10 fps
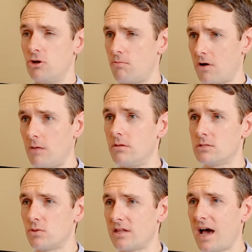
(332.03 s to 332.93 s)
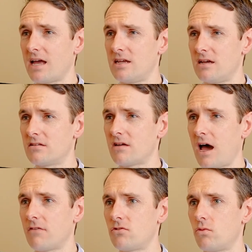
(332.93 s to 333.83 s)
no problems with adding it
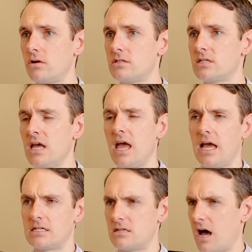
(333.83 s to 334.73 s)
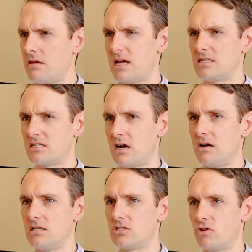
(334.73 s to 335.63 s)
afterwards. It's not
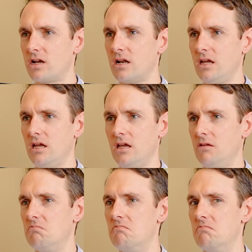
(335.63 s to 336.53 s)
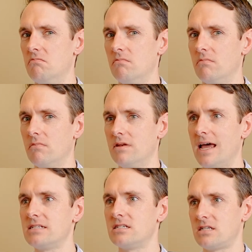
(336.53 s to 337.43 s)
necessarily strictly
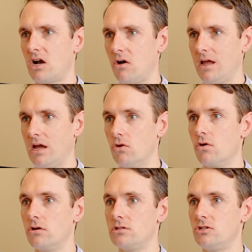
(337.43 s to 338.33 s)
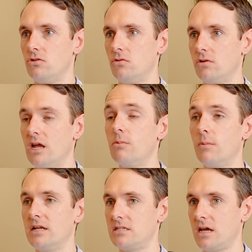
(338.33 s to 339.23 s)
necessary in order to keep or
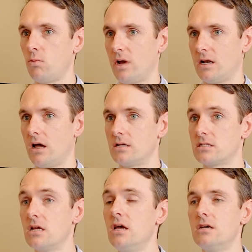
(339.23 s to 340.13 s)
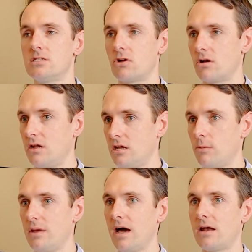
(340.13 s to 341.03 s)
maintain weight loss. Certainly it
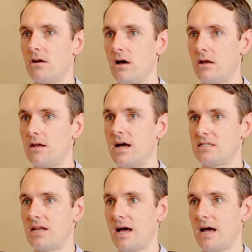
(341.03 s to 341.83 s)
can be added on as an